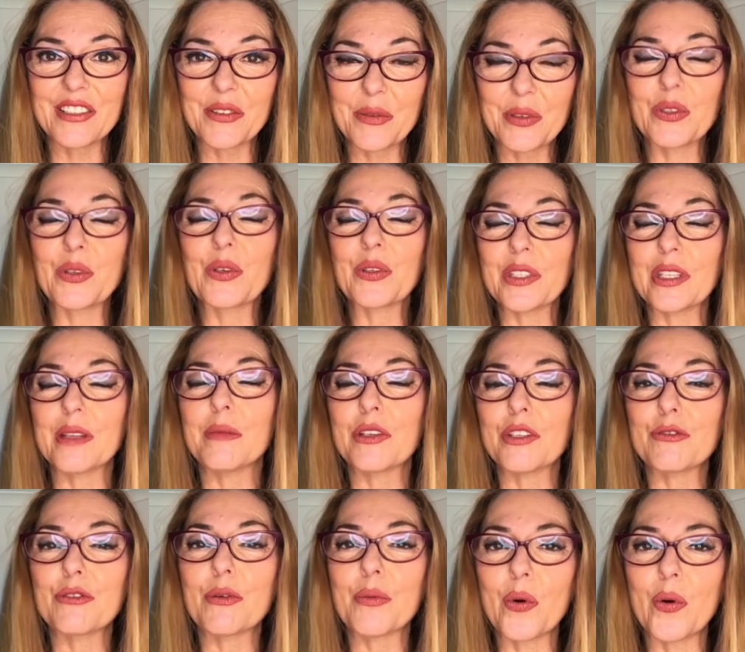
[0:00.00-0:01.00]
It was also the
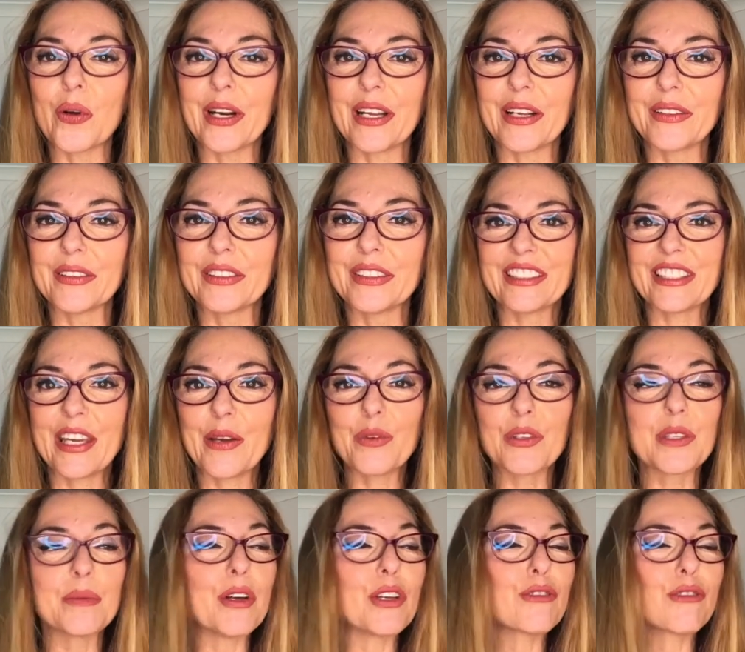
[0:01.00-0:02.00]
most rewarding. It was
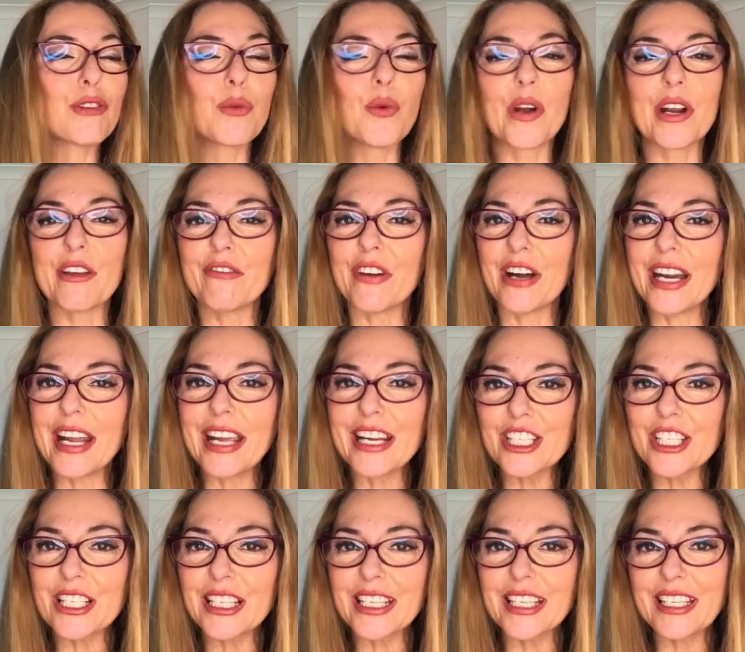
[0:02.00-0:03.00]
the most rewarding
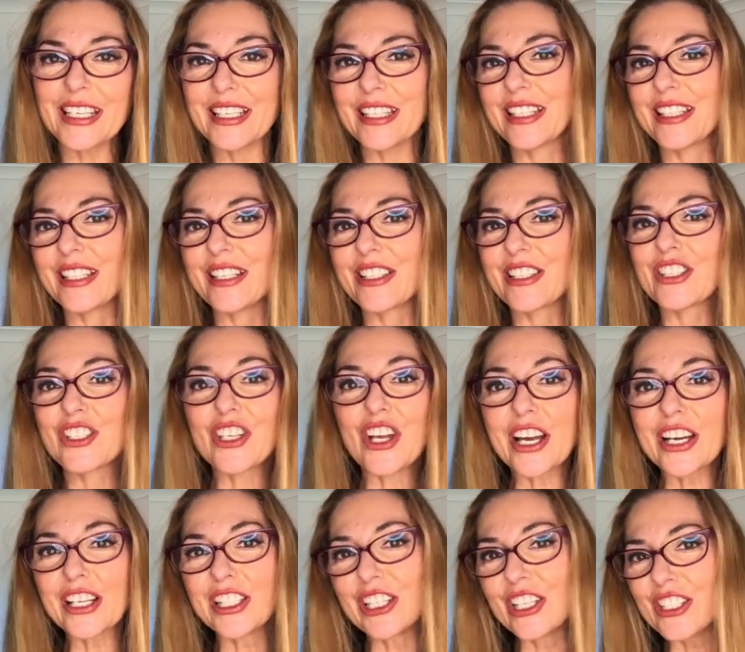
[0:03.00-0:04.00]
financially,
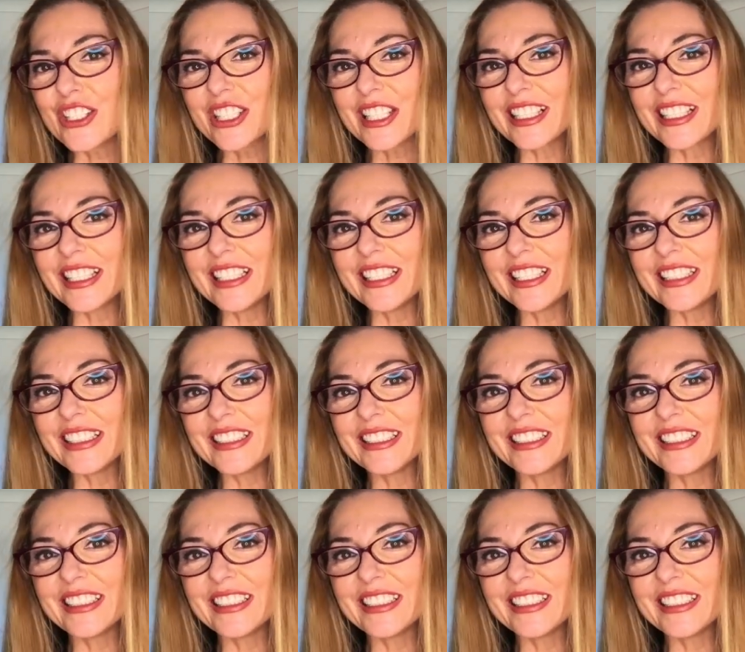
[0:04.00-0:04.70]
psychologically,